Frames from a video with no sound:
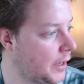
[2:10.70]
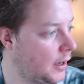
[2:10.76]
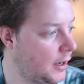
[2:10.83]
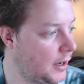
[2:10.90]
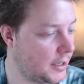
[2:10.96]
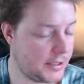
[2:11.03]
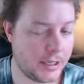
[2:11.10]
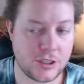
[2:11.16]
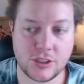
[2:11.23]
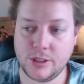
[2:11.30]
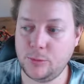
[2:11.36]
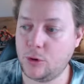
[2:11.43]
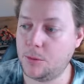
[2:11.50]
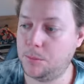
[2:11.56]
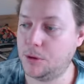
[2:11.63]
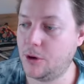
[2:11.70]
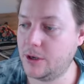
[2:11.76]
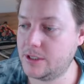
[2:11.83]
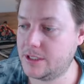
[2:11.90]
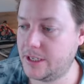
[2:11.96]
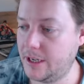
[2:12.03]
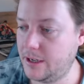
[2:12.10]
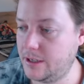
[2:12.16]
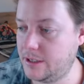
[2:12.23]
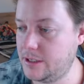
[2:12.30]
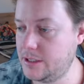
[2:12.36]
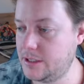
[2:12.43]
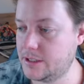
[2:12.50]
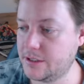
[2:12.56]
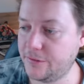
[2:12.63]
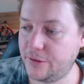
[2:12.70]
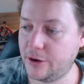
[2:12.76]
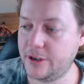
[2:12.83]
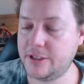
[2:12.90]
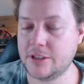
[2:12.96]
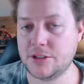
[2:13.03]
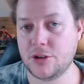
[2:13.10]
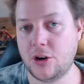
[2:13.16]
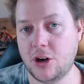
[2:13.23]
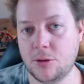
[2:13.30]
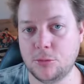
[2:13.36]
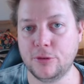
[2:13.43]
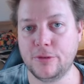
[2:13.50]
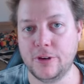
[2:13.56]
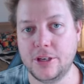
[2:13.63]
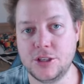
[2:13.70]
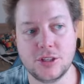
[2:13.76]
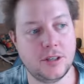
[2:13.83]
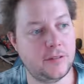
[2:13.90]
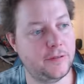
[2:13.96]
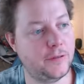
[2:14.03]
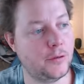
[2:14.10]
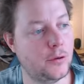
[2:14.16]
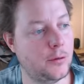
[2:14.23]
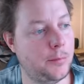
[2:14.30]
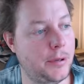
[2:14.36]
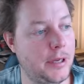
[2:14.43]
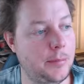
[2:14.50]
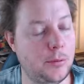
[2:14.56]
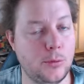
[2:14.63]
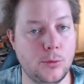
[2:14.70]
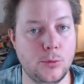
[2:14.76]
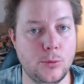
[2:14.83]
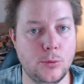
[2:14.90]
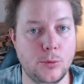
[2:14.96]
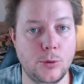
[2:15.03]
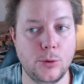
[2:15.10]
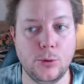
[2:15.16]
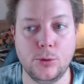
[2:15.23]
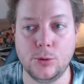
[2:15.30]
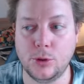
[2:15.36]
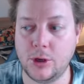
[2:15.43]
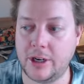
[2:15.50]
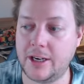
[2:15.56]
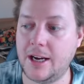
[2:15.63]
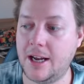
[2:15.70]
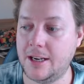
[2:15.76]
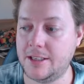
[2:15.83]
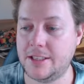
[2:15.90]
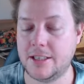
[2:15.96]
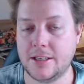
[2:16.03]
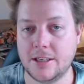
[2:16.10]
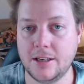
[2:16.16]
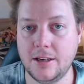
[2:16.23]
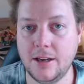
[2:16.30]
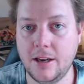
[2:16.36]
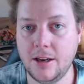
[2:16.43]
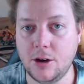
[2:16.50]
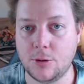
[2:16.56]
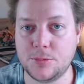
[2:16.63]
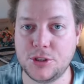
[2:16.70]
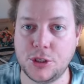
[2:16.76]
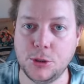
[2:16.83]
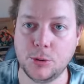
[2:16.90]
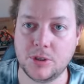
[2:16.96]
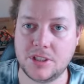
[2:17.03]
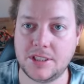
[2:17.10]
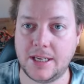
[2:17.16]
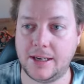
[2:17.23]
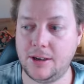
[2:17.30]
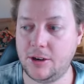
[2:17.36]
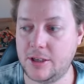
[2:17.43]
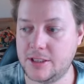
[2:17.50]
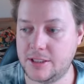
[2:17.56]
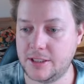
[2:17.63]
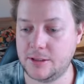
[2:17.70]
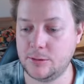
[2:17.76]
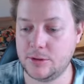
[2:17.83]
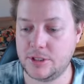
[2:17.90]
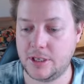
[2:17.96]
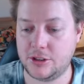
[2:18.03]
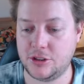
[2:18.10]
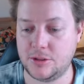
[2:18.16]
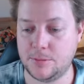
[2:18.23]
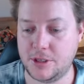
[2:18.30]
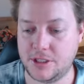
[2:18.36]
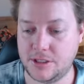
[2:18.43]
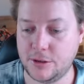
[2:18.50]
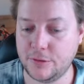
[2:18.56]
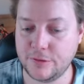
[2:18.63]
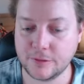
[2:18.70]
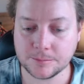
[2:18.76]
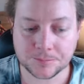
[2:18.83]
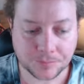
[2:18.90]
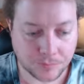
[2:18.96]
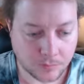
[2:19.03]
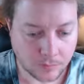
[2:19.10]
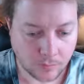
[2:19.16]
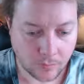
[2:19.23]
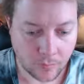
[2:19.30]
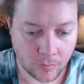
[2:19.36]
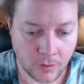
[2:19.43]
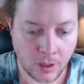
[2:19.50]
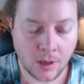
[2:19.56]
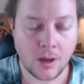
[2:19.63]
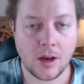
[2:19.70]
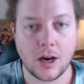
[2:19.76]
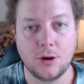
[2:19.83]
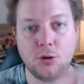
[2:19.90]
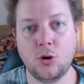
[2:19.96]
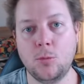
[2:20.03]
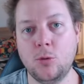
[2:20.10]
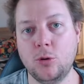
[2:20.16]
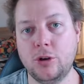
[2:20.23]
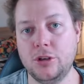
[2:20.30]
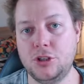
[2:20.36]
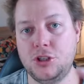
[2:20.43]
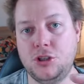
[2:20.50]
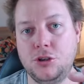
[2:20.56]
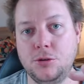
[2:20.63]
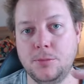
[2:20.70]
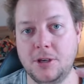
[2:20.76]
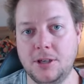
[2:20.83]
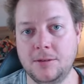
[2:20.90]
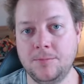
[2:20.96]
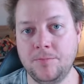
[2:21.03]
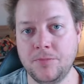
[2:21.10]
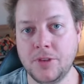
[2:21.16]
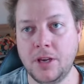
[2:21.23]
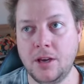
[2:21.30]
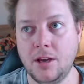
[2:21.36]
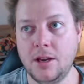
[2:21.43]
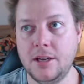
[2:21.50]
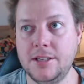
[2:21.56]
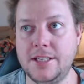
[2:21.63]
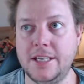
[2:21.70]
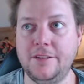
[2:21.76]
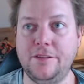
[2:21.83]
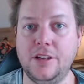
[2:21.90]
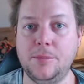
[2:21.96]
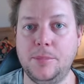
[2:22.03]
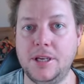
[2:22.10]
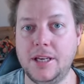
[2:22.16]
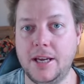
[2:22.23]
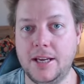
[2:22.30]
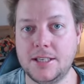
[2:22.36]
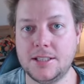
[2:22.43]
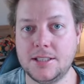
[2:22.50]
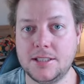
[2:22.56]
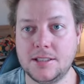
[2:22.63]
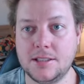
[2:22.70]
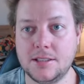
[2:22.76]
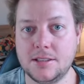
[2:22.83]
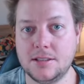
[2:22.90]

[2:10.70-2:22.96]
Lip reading: essentially what blind scanning is, it's a very desirable feature for people who like hunting obscure satellite signals, such as myself. A normal consumer DVB-S